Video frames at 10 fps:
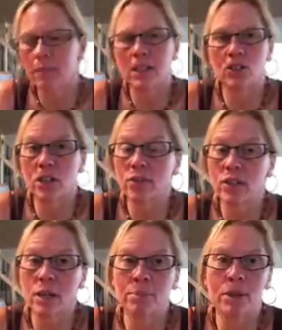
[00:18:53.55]
I mean, you're
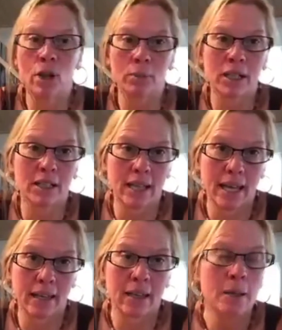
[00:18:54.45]
giving up an arm and a
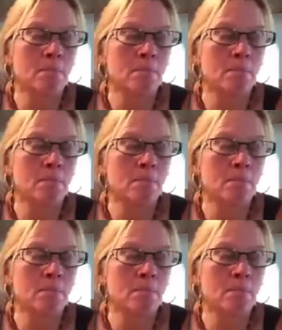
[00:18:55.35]
leg.